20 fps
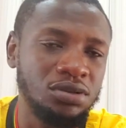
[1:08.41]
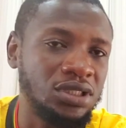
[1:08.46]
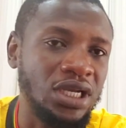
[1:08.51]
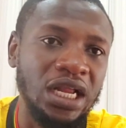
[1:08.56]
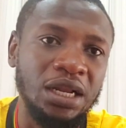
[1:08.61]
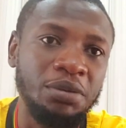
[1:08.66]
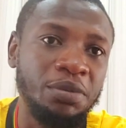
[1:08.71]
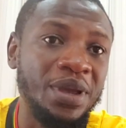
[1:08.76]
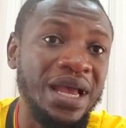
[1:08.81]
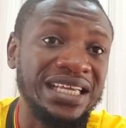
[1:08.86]

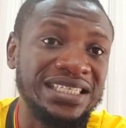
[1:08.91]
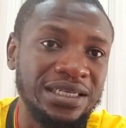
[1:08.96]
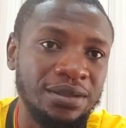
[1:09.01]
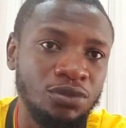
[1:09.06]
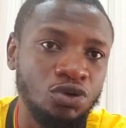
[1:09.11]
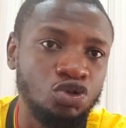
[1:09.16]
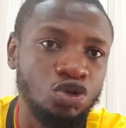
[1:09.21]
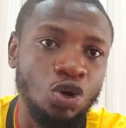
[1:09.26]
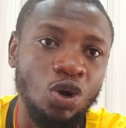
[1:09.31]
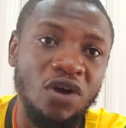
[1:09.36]
Charlie be
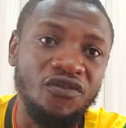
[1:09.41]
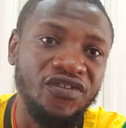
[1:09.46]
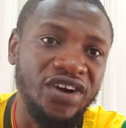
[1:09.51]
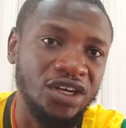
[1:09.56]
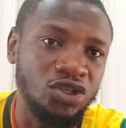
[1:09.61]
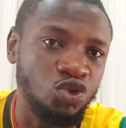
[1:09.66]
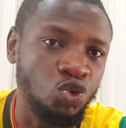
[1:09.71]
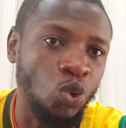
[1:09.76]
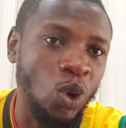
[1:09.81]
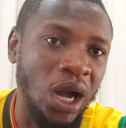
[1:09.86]
assigned to the one
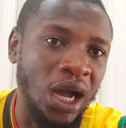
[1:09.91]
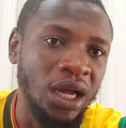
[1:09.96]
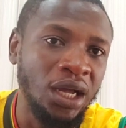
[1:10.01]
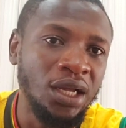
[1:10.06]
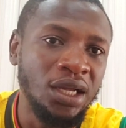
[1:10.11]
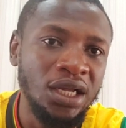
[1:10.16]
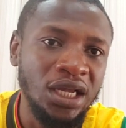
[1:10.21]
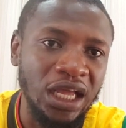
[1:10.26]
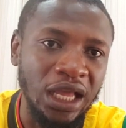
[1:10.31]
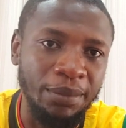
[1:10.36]
fan tour,
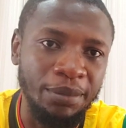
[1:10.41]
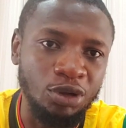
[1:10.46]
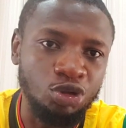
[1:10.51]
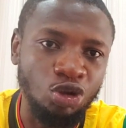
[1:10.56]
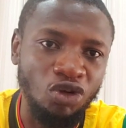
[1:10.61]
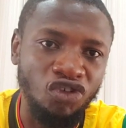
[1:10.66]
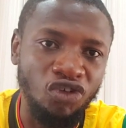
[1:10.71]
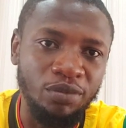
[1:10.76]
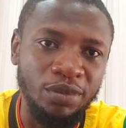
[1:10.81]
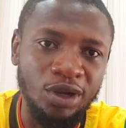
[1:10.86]
a
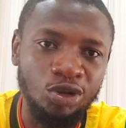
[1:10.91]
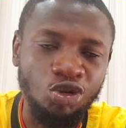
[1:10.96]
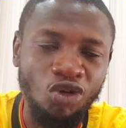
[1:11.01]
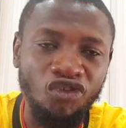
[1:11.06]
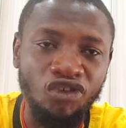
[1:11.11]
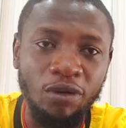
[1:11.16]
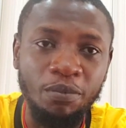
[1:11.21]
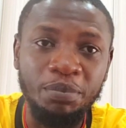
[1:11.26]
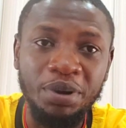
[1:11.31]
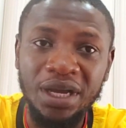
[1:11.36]

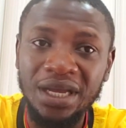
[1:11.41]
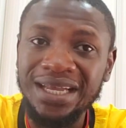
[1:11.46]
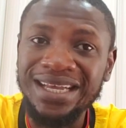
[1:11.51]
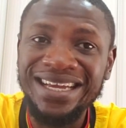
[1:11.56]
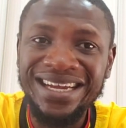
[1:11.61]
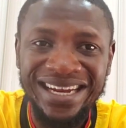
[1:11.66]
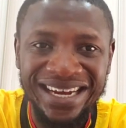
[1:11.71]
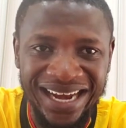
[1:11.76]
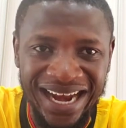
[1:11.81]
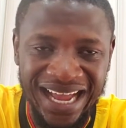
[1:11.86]
better from pay
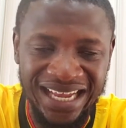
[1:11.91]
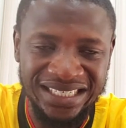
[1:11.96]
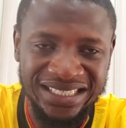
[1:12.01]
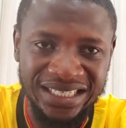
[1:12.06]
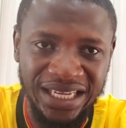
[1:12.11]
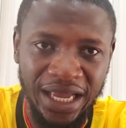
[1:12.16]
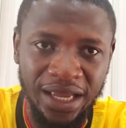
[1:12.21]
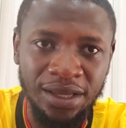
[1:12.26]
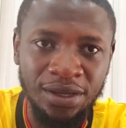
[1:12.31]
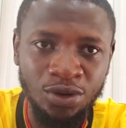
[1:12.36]
now
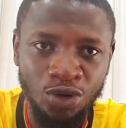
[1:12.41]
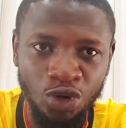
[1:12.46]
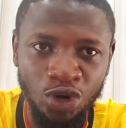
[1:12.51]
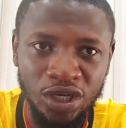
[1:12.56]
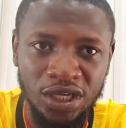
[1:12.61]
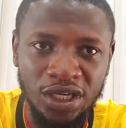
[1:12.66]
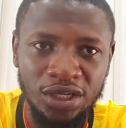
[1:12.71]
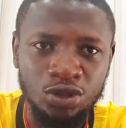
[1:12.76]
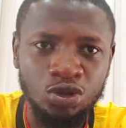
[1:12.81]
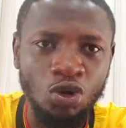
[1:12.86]
say,
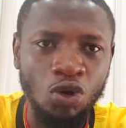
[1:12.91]
okay.